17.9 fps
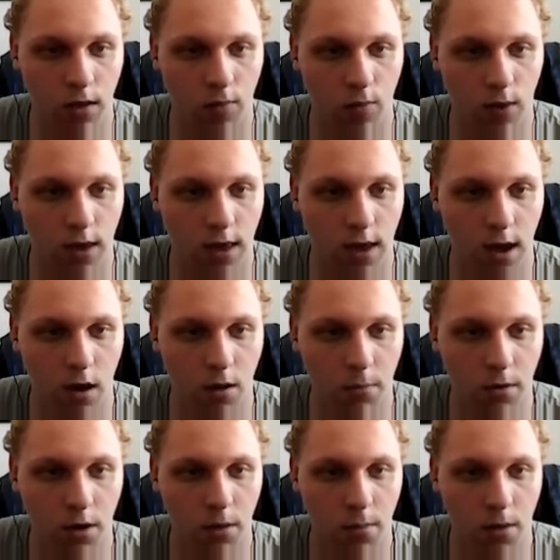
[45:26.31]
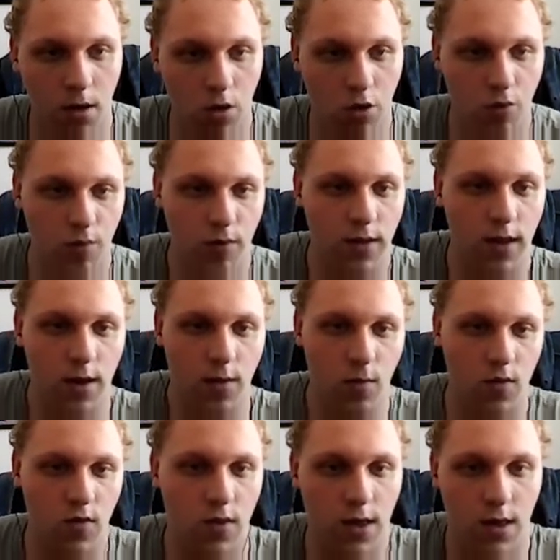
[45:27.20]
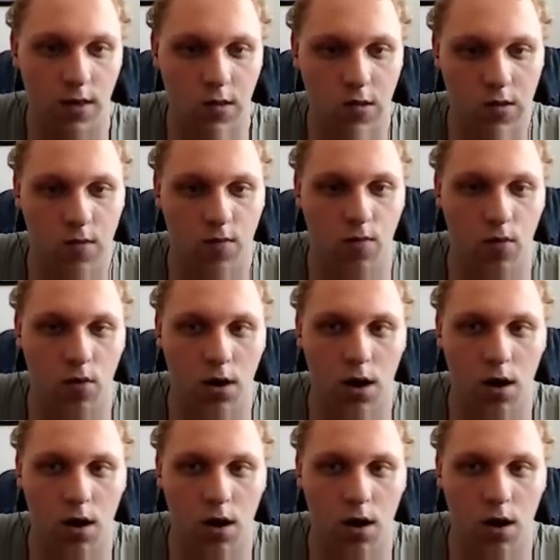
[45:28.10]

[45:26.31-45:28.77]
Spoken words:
we can pretty much reuse this for